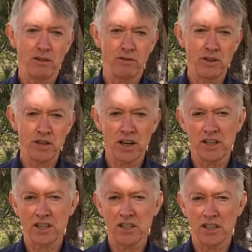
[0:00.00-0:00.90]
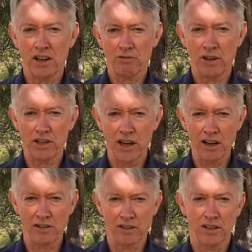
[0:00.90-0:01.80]
future conditions if we
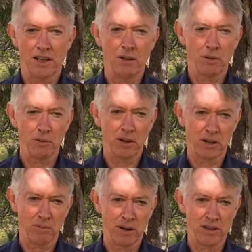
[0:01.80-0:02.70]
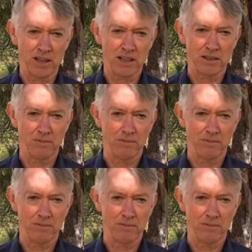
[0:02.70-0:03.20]
don't implement the project.